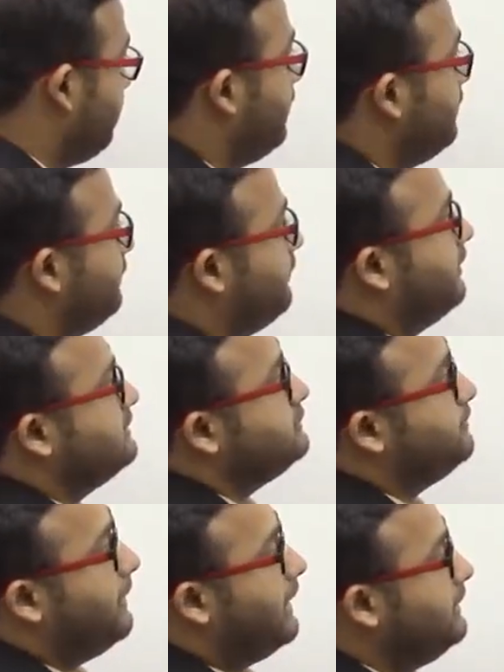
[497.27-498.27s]
for
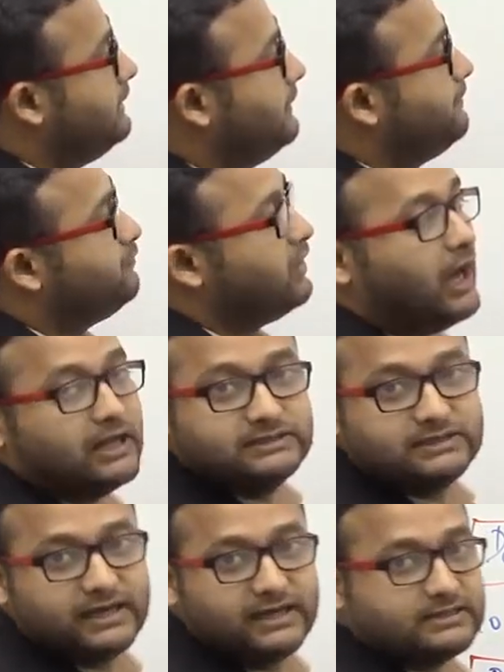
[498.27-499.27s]
first part,
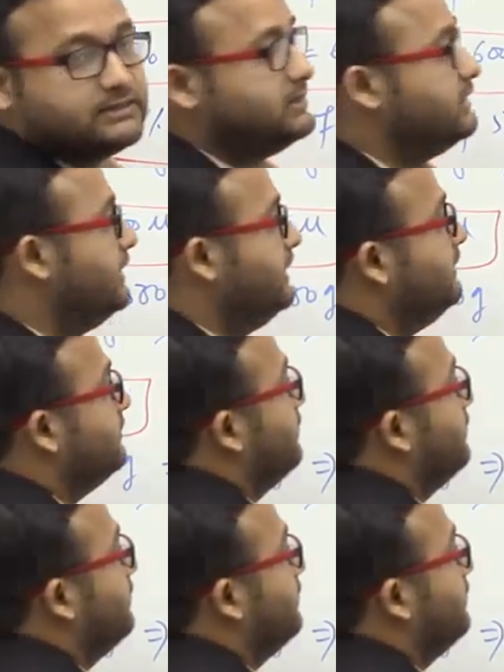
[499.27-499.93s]
answer is B,